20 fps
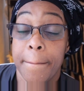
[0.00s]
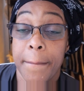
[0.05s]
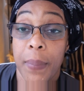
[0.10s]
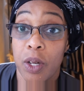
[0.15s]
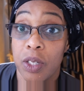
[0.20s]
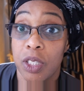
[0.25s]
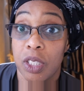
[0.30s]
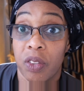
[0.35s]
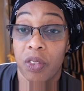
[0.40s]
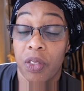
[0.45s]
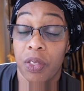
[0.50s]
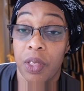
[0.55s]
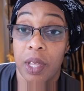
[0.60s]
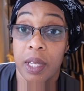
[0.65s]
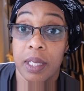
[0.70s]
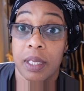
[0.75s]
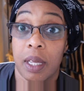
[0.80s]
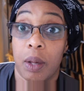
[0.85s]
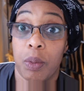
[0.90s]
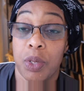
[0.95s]
Most of the
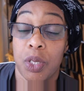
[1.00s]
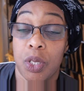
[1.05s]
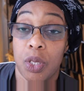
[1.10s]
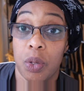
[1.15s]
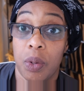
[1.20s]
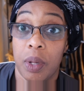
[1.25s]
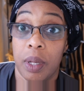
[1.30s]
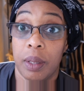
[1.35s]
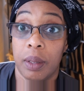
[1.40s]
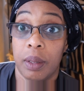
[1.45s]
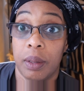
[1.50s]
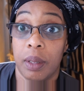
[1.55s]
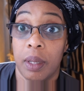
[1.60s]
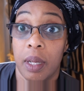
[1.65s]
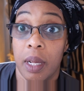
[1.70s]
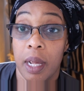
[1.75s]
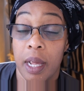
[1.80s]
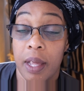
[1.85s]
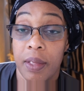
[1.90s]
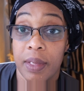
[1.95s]
things I was doing
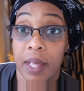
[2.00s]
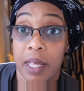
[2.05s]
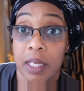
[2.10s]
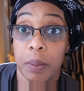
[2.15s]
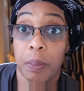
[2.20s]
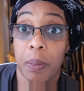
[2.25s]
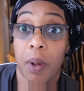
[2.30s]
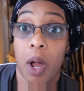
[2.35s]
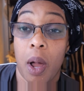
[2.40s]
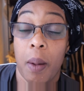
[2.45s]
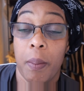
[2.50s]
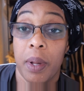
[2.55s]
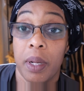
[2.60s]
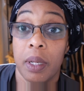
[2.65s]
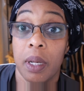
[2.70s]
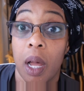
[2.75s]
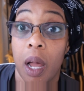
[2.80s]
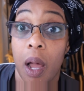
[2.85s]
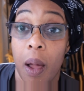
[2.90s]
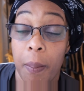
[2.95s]
in that
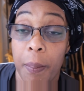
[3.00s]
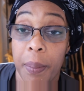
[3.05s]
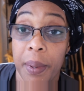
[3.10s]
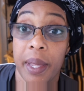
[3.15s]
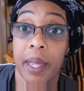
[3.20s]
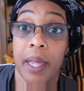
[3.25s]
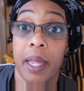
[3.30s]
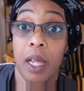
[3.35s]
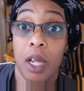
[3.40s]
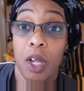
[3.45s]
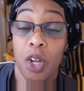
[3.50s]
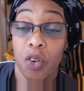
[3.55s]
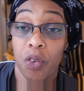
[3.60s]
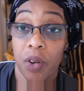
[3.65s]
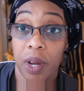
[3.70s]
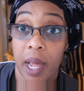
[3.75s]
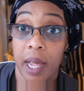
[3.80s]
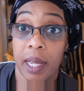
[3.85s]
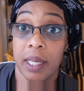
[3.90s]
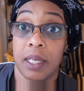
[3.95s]
department are being
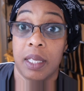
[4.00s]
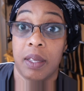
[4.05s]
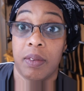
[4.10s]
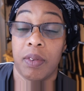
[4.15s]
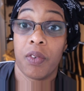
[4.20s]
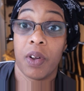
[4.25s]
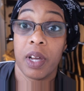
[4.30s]
creative,